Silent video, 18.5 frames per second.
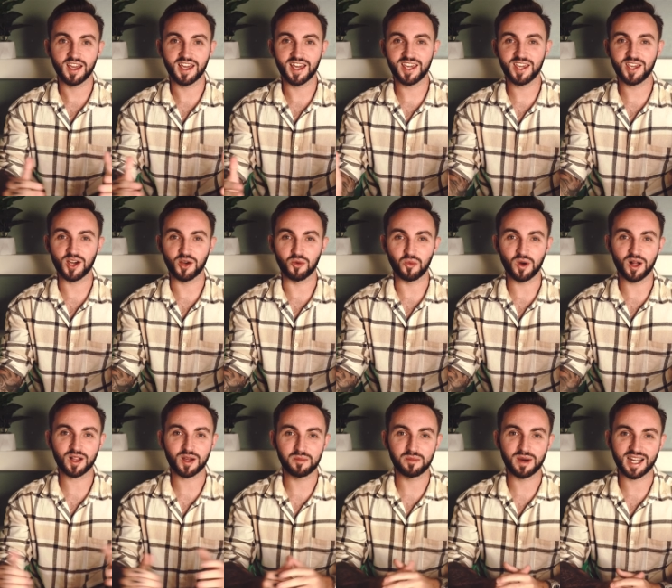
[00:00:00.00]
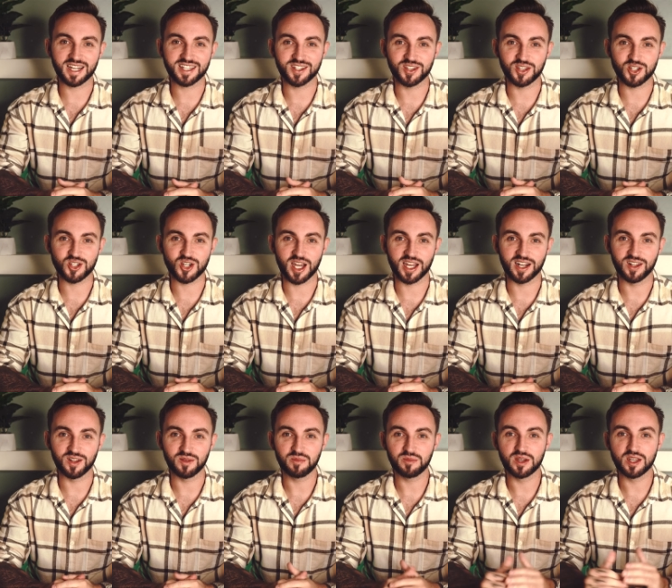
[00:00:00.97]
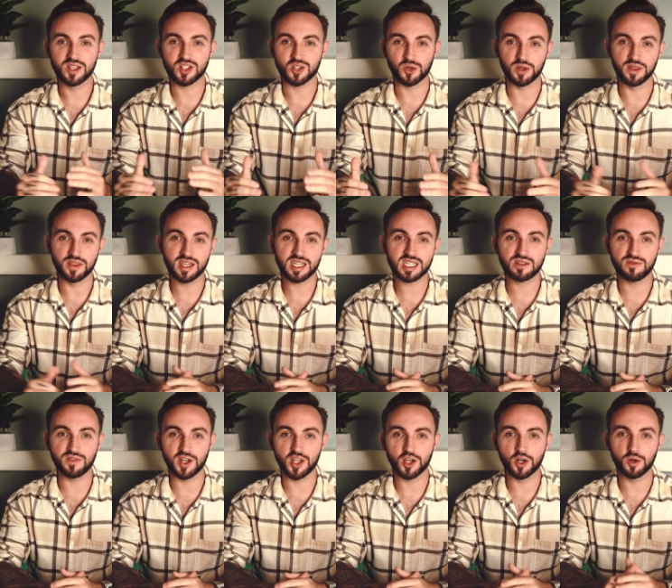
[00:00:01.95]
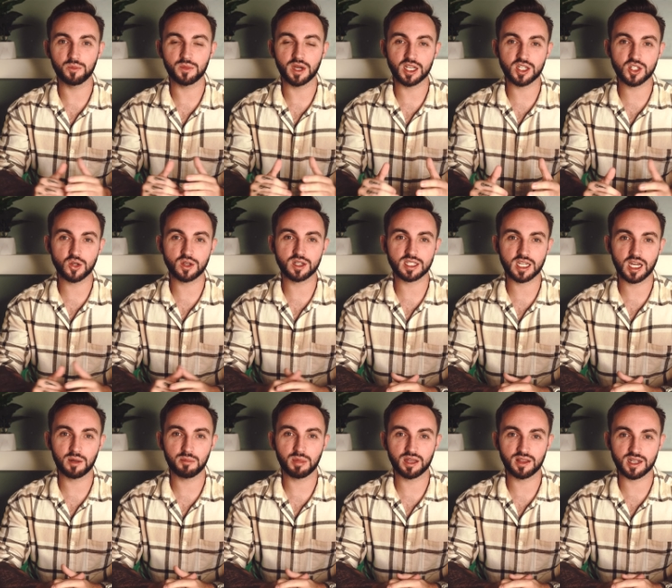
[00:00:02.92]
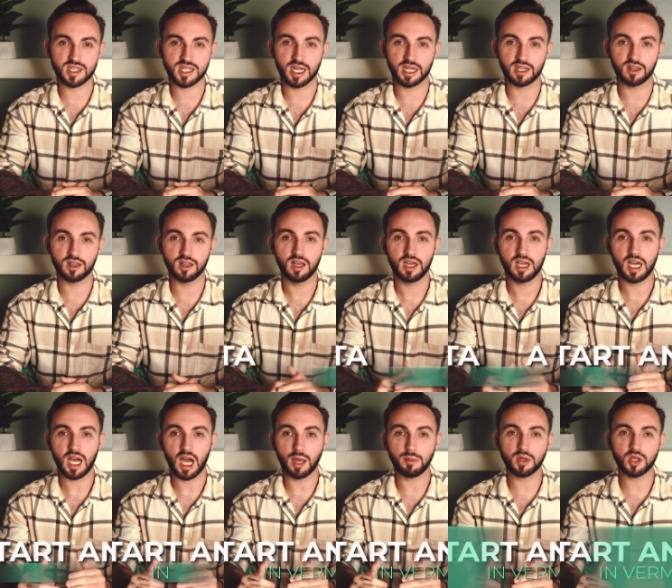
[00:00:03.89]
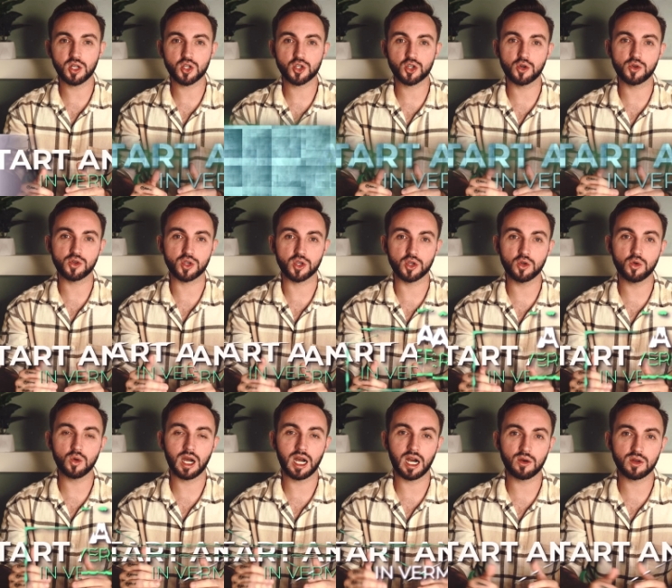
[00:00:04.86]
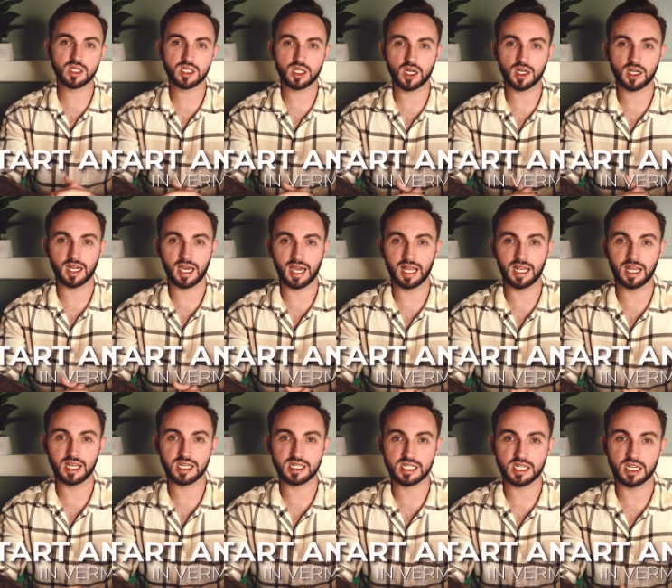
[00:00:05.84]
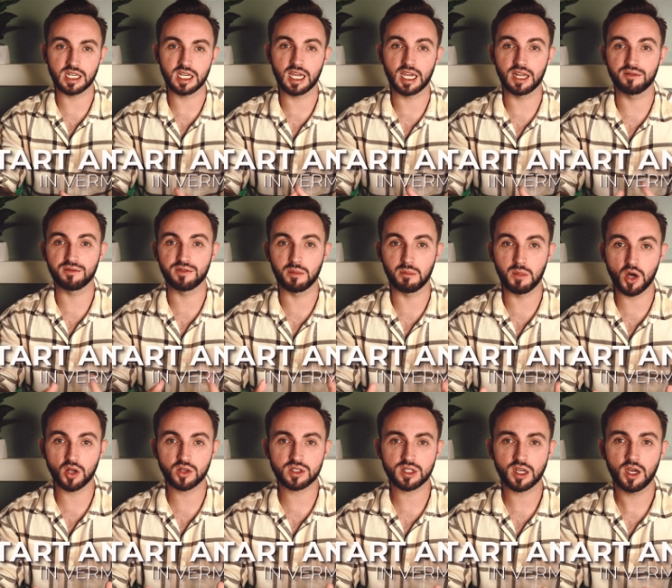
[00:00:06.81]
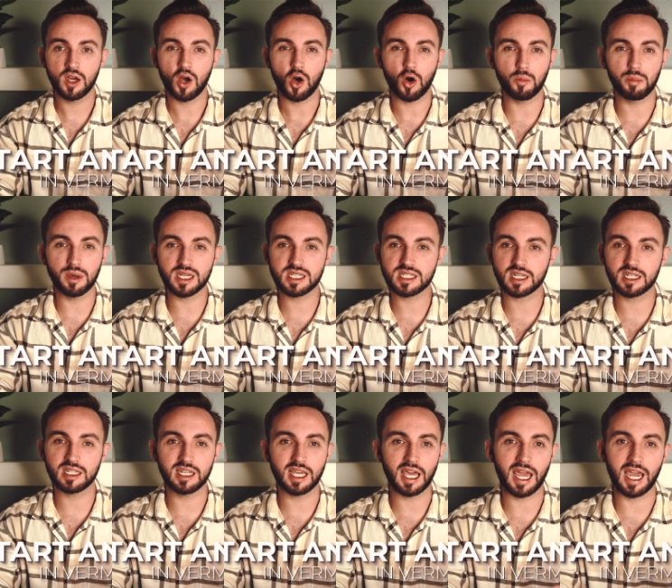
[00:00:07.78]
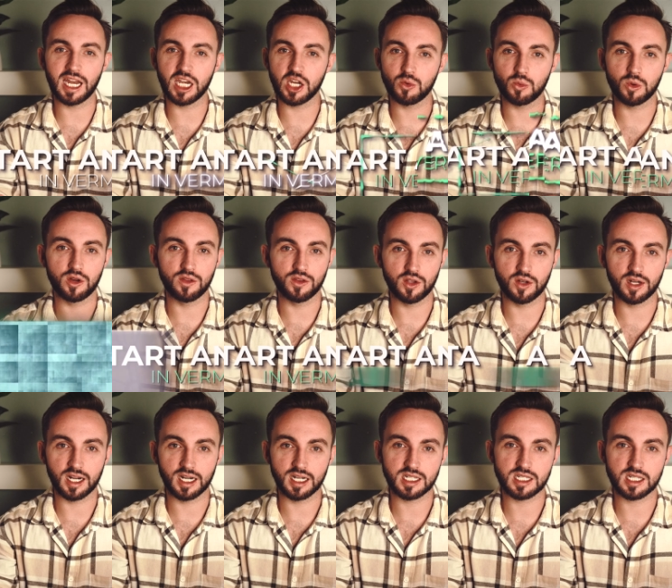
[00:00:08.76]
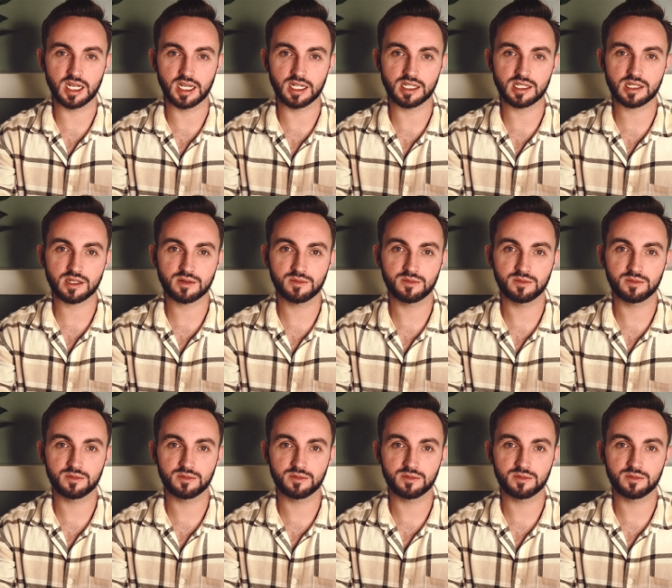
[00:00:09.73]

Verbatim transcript: Hey, and welcome back to the channel. So in this video, as you can tell by the title, I'm gonna show you how to start an LLC in Vermont or basically anywhere in the United States.